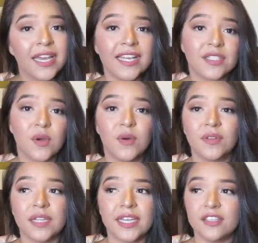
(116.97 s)
it's
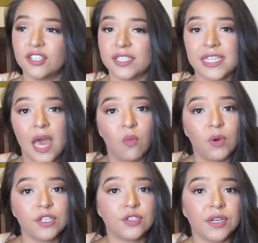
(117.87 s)
only just that
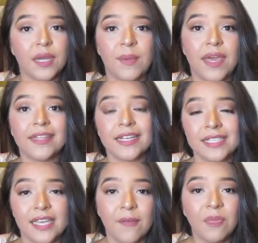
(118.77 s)
one trip and that's
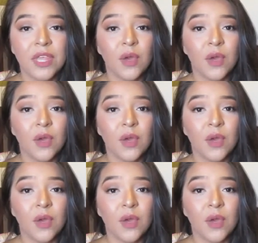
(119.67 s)
it.